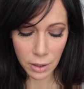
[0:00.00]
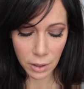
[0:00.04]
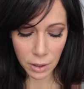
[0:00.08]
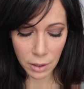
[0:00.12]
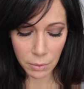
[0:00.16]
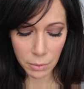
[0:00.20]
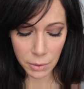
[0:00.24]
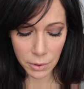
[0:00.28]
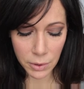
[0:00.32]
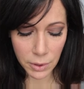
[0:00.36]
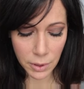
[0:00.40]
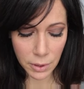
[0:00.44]

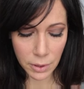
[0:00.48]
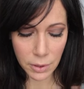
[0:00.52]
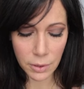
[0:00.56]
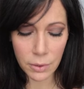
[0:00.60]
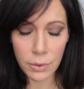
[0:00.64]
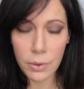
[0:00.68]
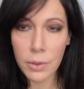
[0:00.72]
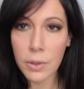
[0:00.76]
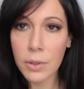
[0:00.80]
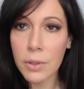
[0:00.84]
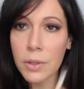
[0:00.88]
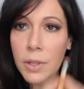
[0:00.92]
I'm just going to
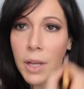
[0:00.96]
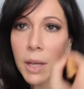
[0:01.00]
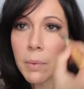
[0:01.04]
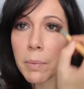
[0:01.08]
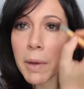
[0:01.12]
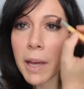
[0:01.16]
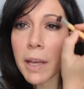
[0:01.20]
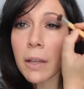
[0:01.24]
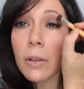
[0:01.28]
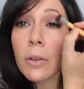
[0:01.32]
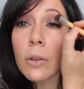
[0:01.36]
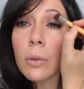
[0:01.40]
use the same
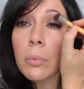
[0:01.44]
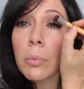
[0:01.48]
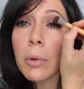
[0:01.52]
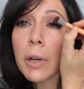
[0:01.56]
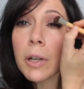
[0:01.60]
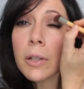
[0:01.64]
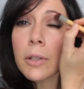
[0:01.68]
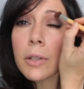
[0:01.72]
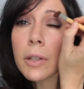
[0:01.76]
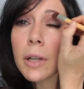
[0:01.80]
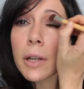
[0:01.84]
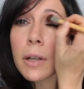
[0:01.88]
angled
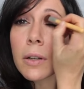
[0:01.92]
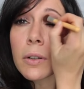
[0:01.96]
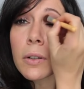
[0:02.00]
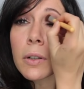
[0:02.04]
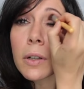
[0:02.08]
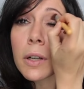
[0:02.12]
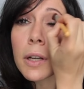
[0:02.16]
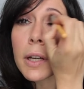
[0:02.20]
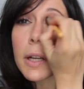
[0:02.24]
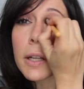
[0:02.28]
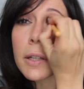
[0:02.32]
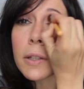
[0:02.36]
brush now,
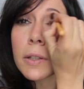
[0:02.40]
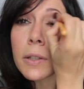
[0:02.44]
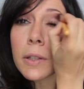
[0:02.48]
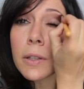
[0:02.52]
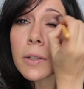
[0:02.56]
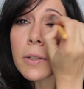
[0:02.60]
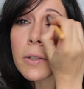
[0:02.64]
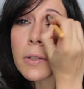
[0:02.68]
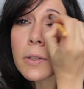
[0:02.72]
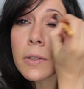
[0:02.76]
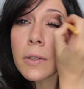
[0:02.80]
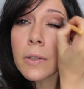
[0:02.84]
and
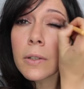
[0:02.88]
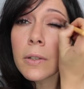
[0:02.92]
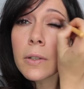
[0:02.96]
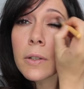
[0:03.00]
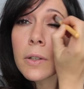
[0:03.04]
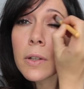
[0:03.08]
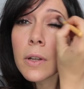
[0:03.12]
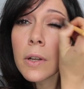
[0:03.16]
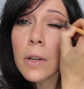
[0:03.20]
just